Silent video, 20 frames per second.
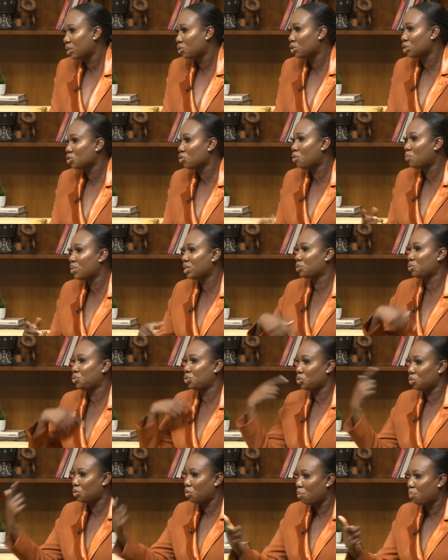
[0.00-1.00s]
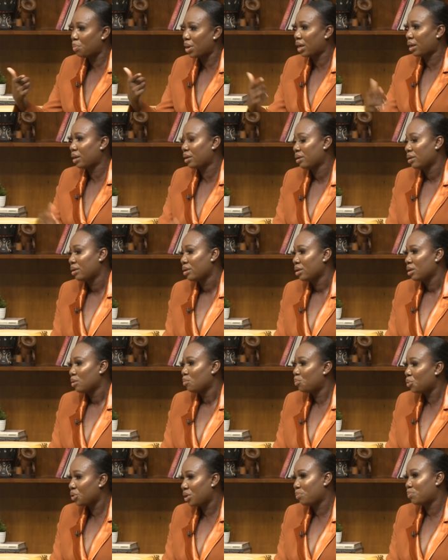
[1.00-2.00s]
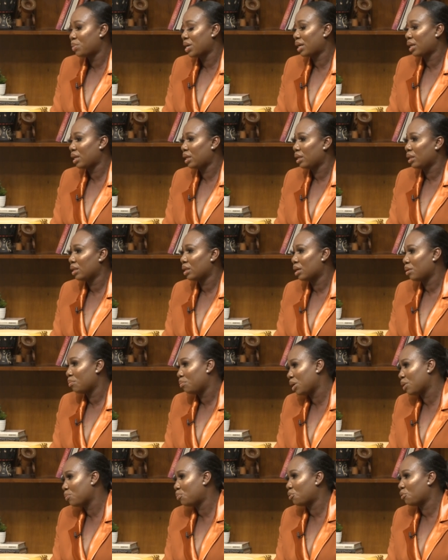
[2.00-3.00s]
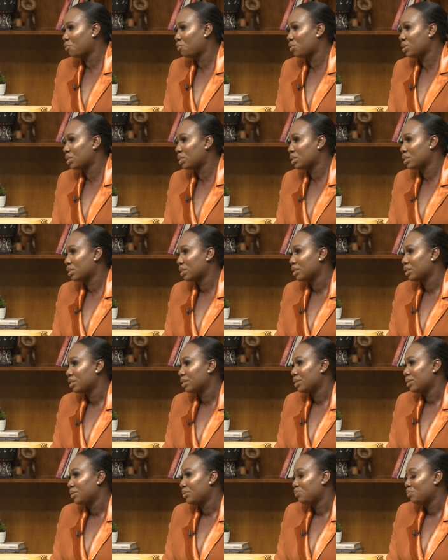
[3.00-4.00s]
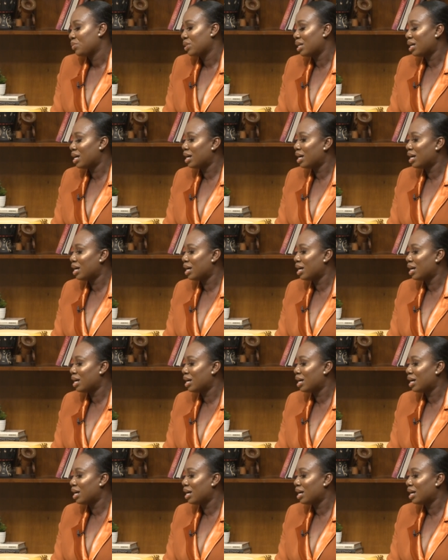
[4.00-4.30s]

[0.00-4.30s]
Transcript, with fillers: So it's always good to go back, put it back in and make profits. Mm.